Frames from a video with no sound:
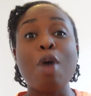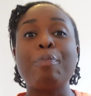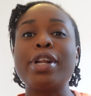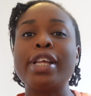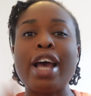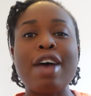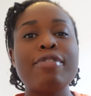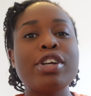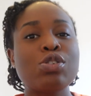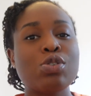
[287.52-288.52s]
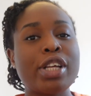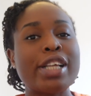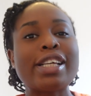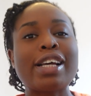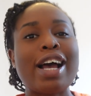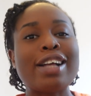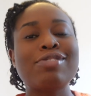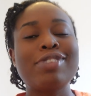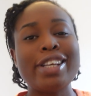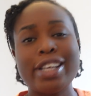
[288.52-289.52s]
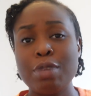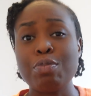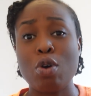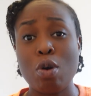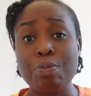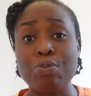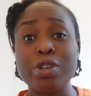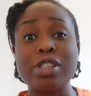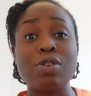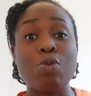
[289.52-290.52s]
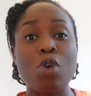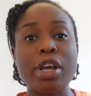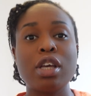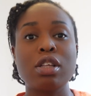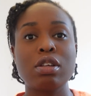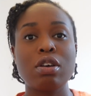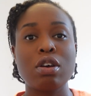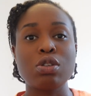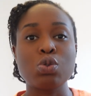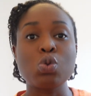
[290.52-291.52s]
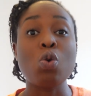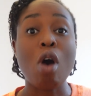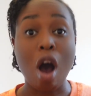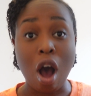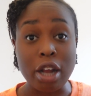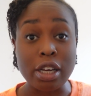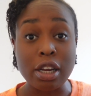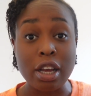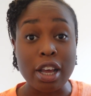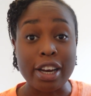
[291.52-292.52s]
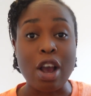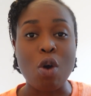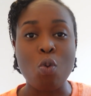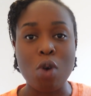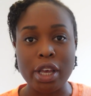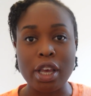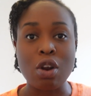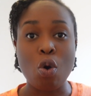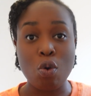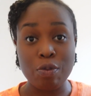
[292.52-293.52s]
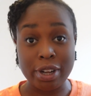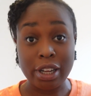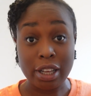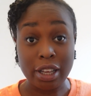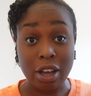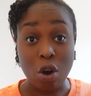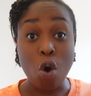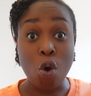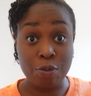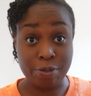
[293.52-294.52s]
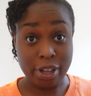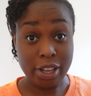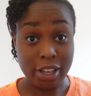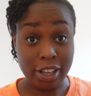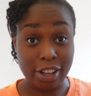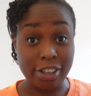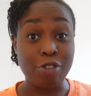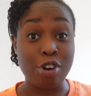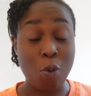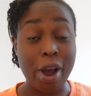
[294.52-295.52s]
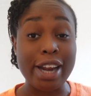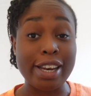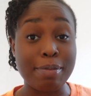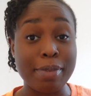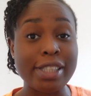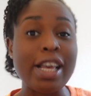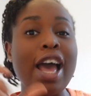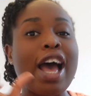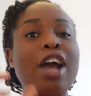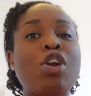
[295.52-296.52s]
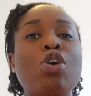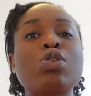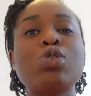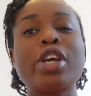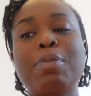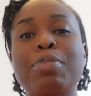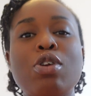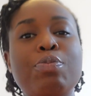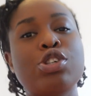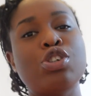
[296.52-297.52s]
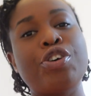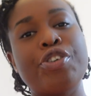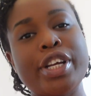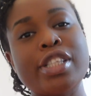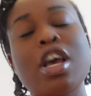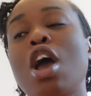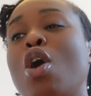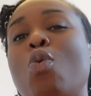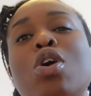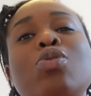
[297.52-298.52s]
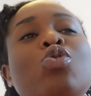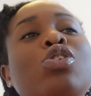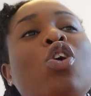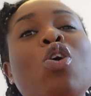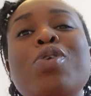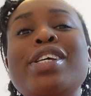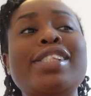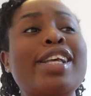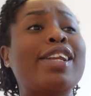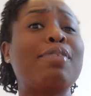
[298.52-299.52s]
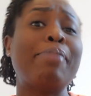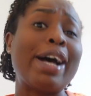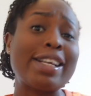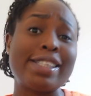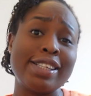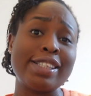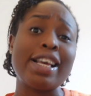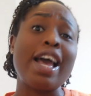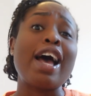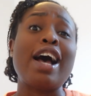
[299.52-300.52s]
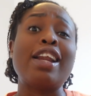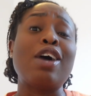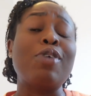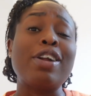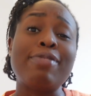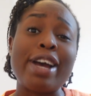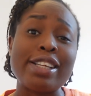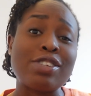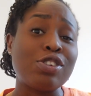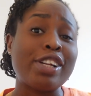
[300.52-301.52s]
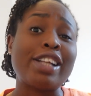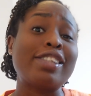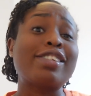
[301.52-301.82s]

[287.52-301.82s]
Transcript: but the average student can't really keep up with working too hard, like working over the required limit, and also keeping up with your grades, one would always take the back seat. And I would advise you that